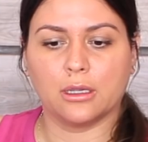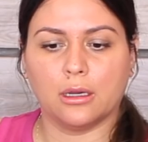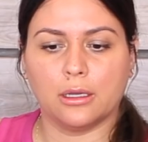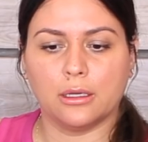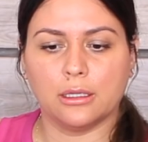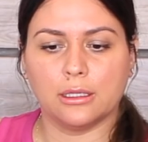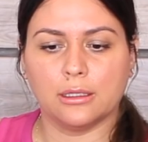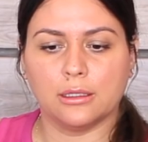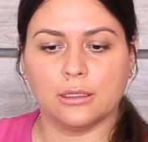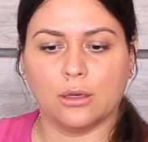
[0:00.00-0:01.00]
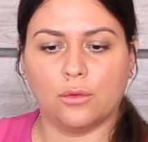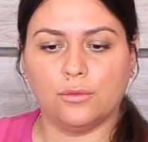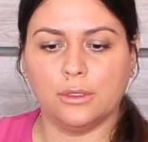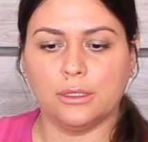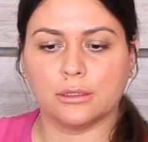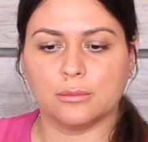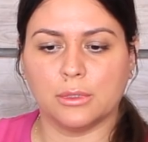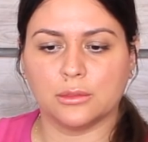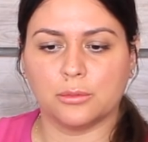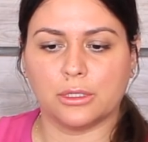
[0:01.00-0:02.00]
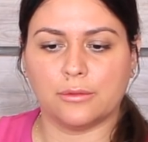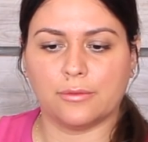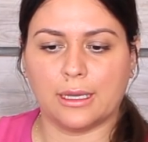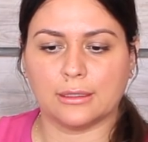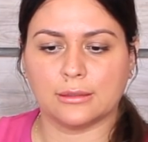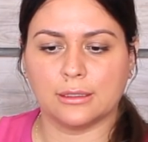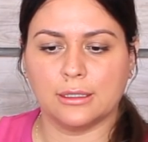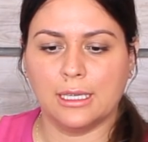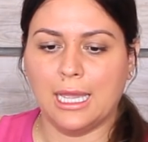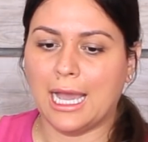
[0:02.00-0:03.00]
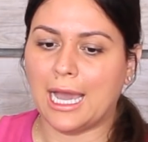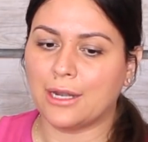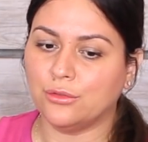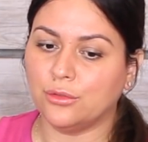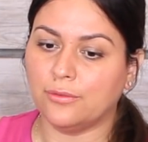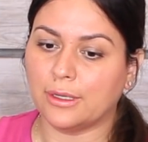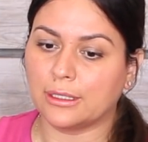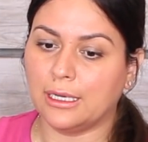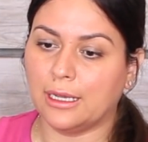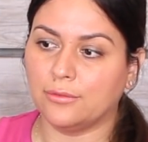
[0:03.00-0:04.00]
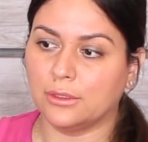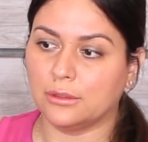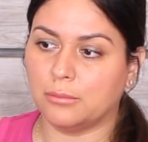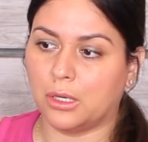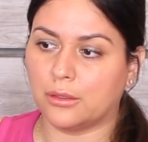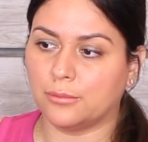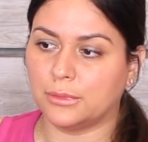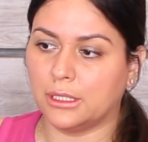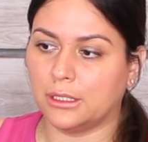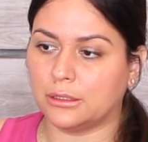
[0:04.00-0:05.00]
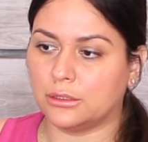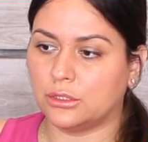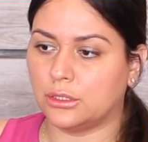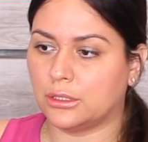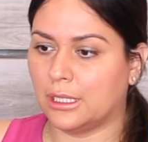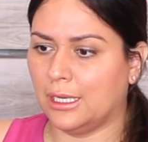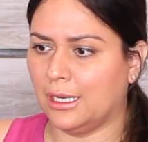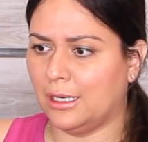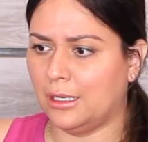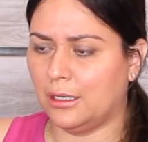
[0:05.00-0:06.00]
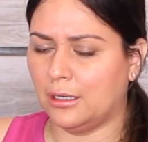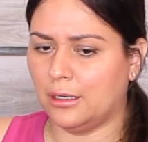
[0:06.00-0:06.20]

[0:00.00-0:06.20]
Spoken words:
God. Hopefully this melts pretty fast. I don't know if I can have the bottom touch. Can I?